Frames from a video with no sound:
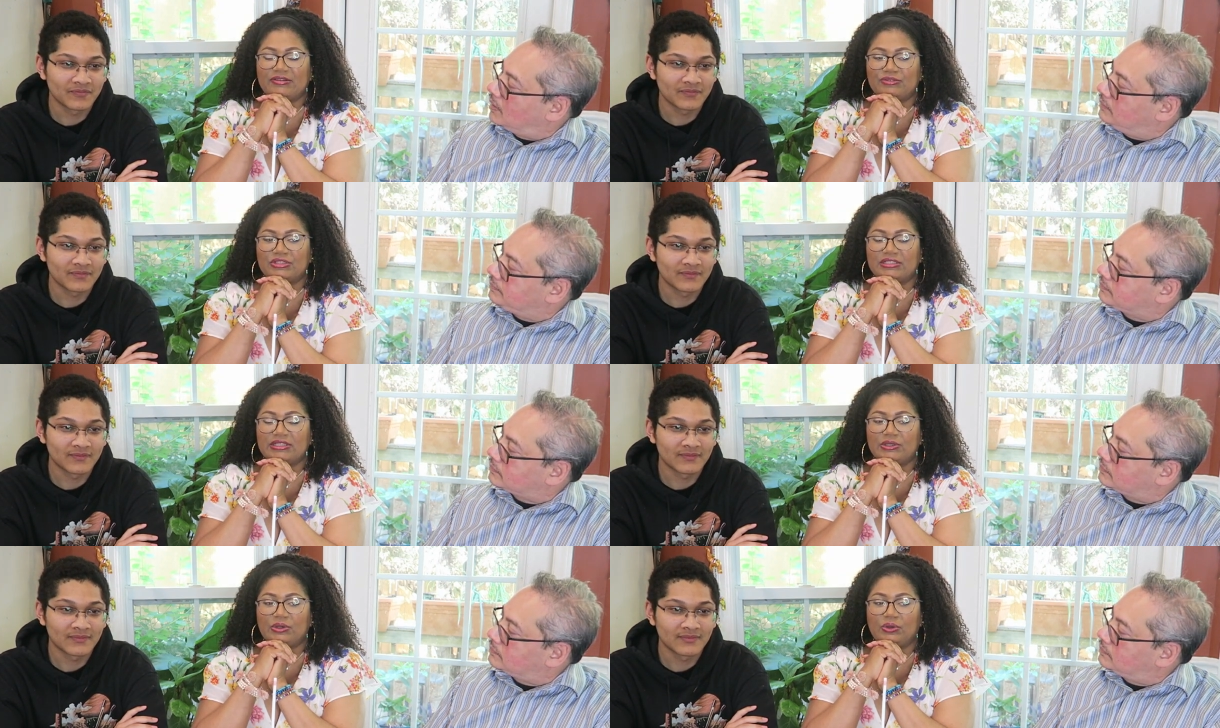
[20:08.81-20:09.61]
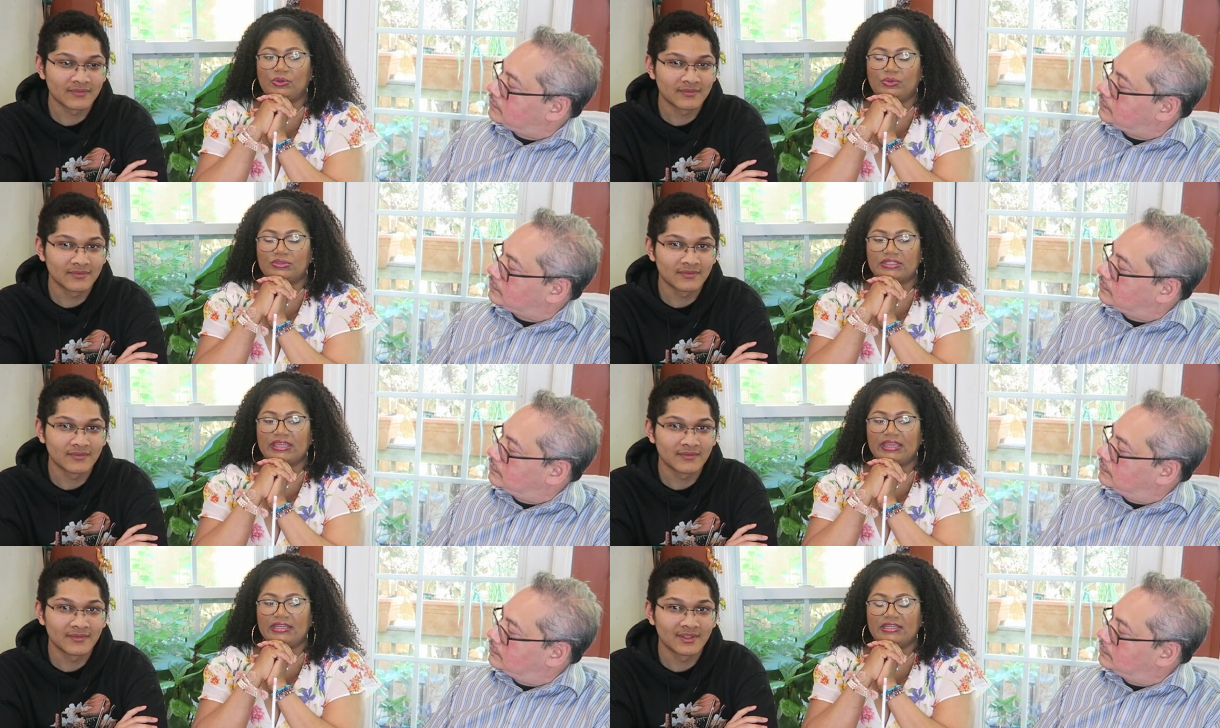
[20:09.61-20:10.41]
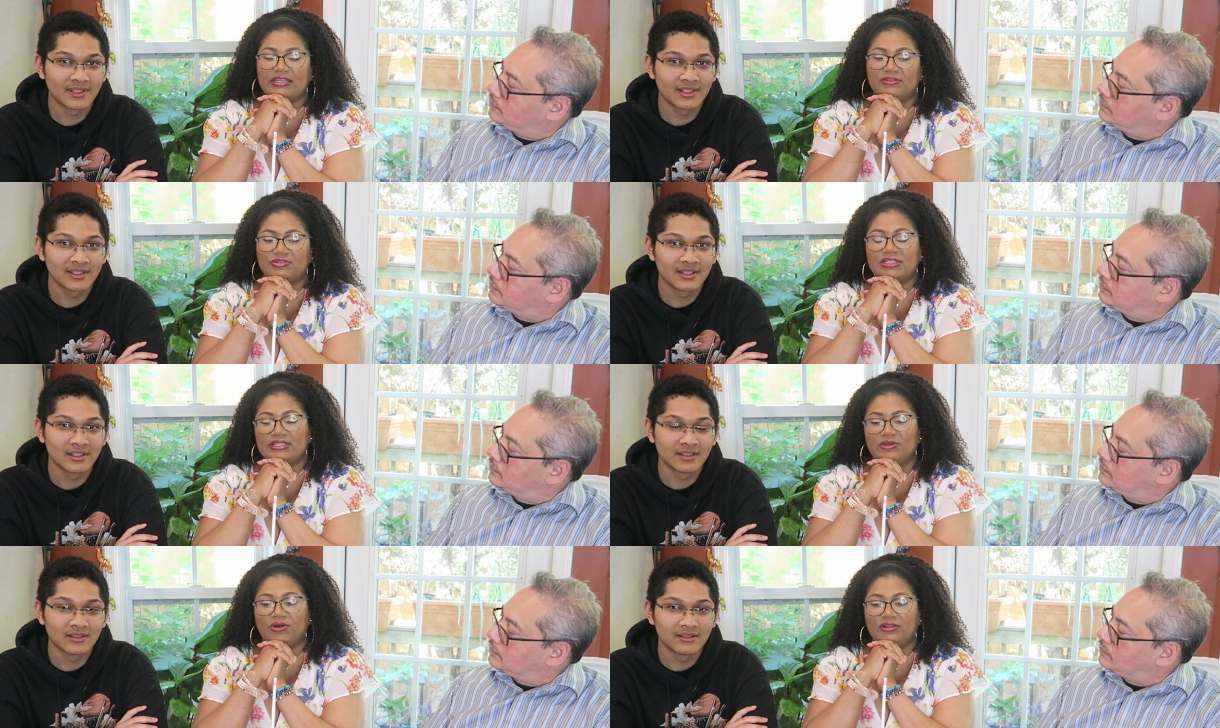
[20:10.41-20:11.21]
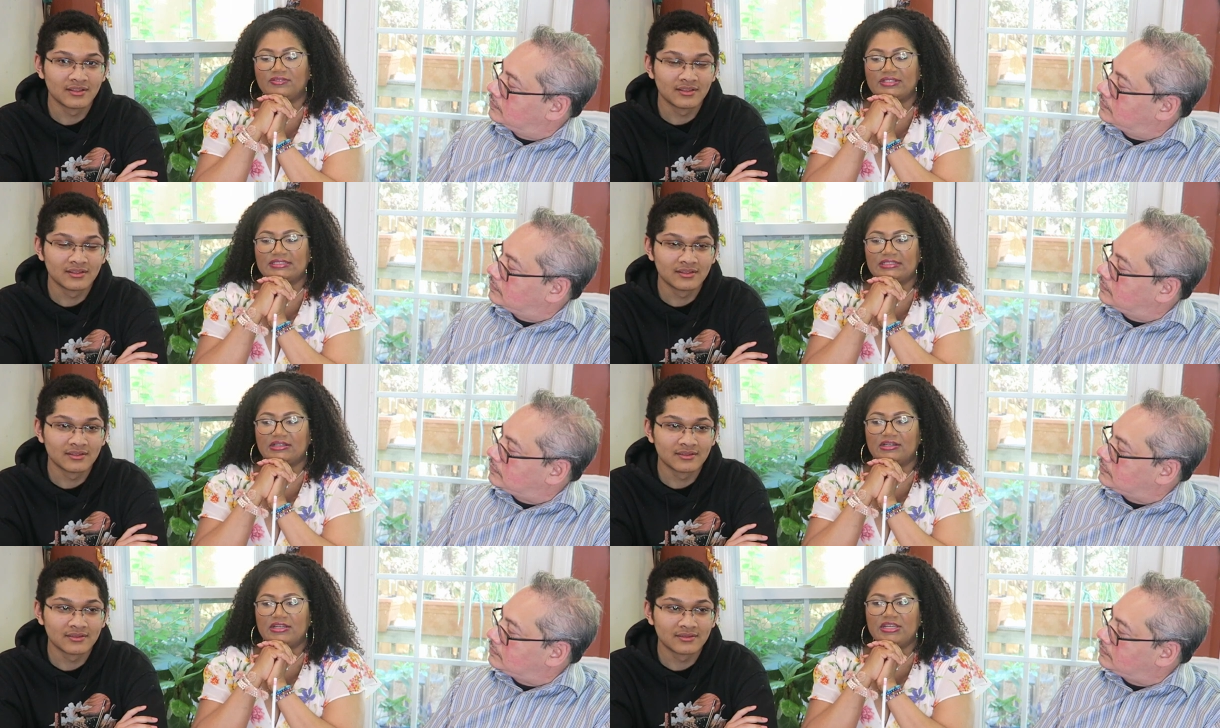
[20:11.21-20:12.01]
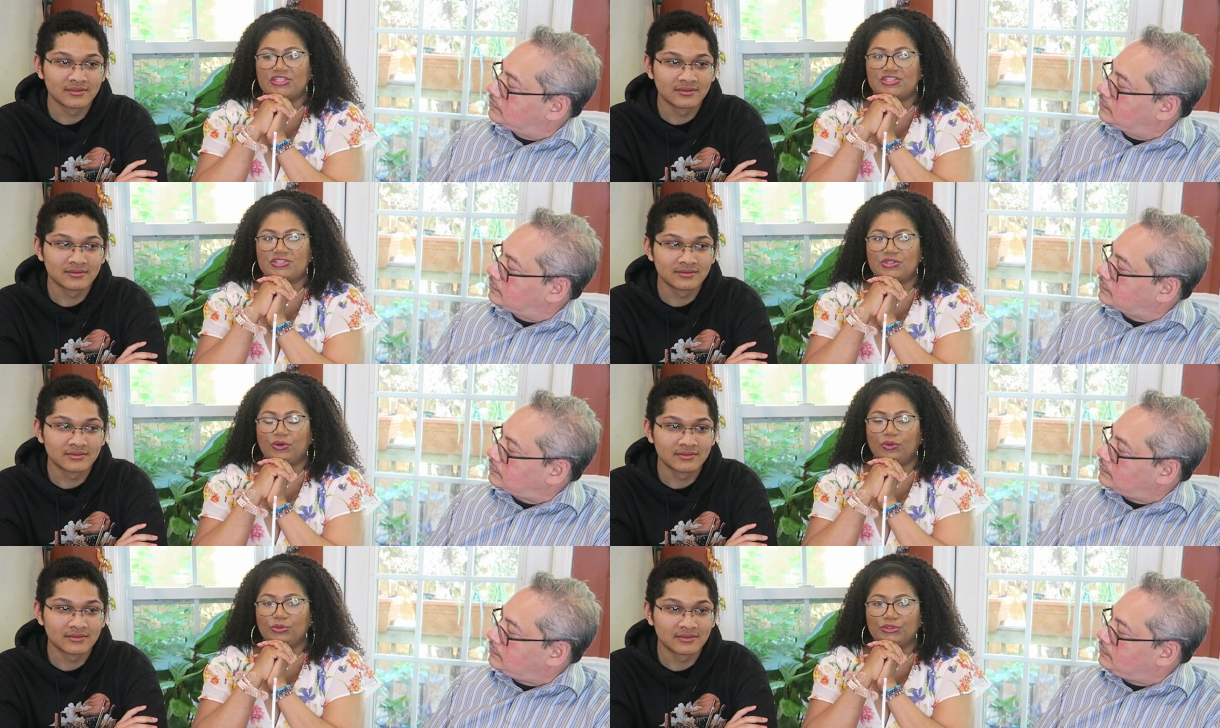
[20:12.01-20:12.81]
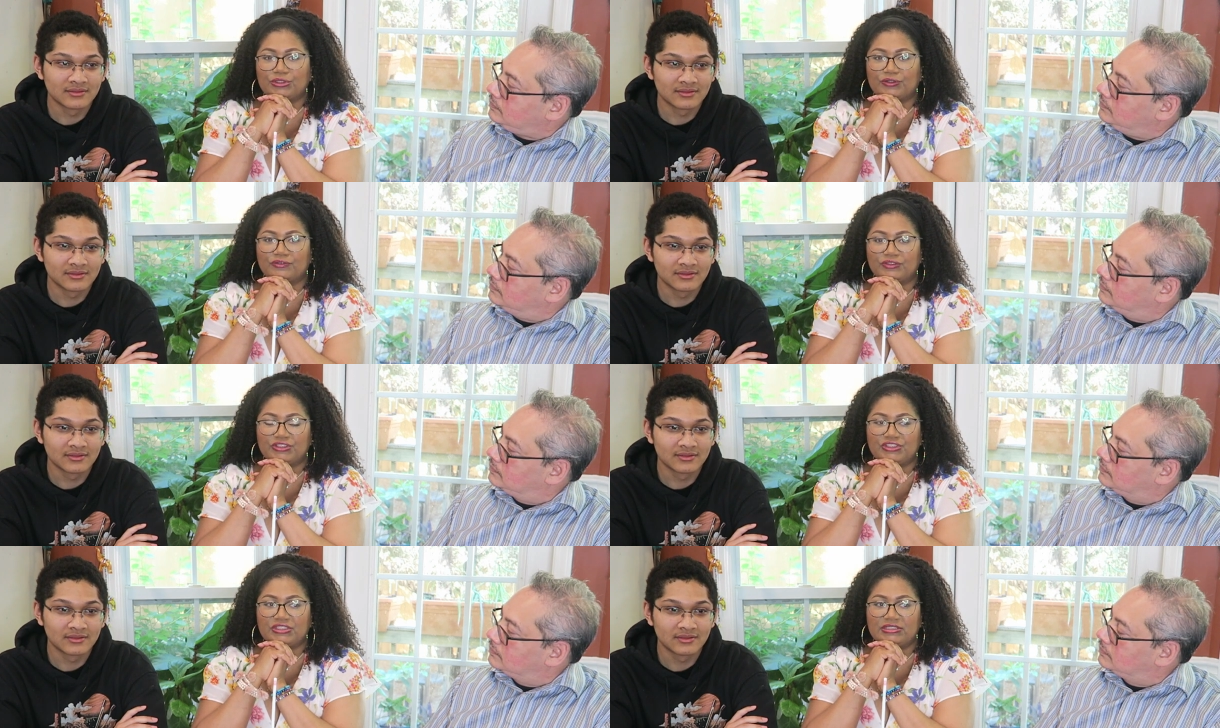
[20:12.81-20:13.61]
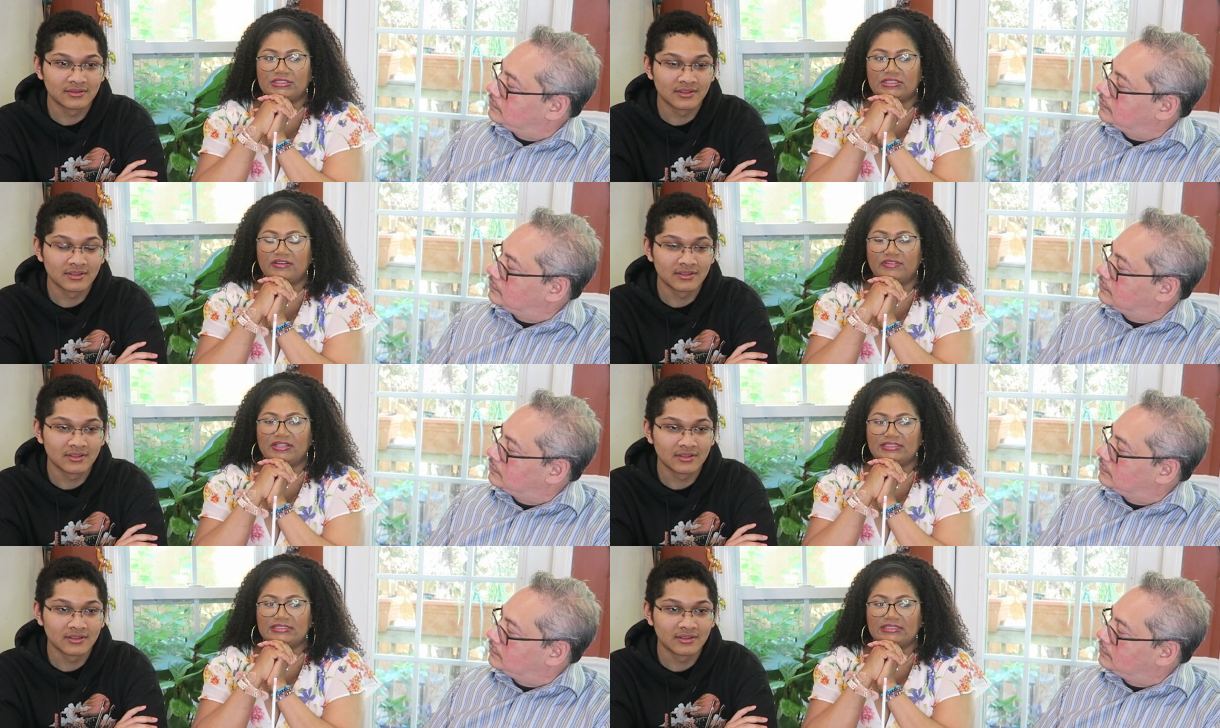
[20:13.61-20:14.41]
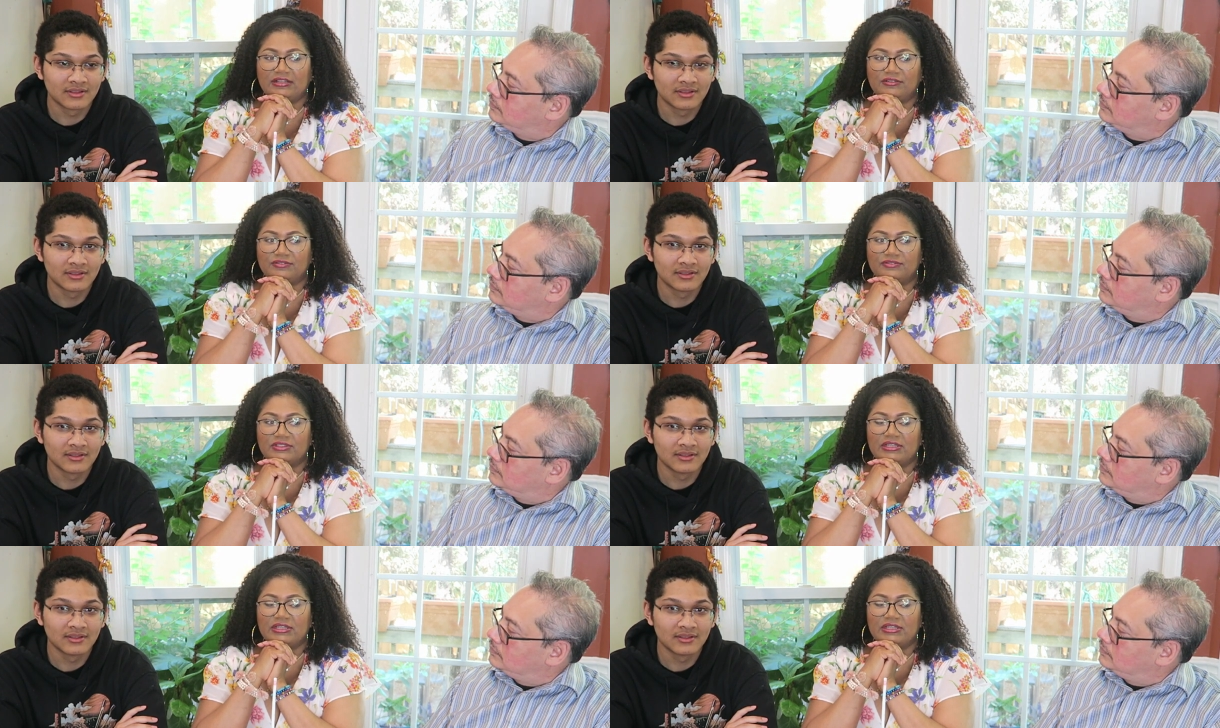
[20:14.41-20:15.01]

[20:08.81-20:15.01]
Speaker 1: not really old, and really all of us are just older versions of ourselves.